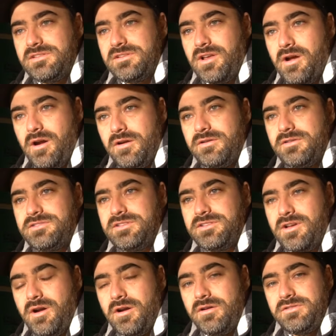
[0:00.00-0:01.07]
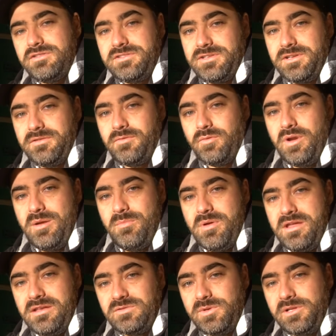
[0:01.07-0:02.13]
and cartons and cartons of green
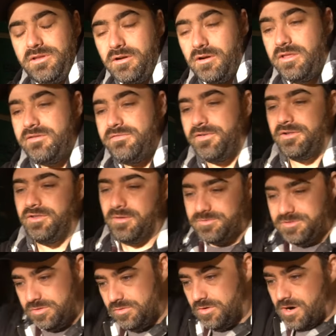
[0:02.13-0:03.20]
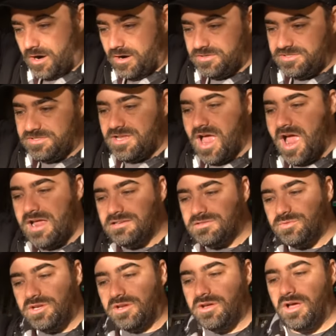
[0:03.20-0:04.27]
beans. We literally filled up two carts as high as
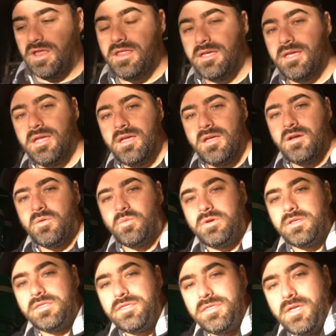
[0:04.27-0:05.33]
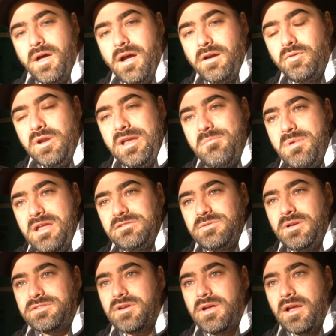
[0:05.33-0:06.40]
we could with uh, green beans.
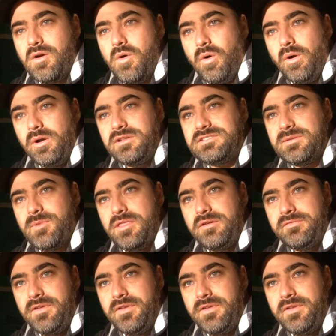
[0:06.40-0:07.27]
We also got corn and some other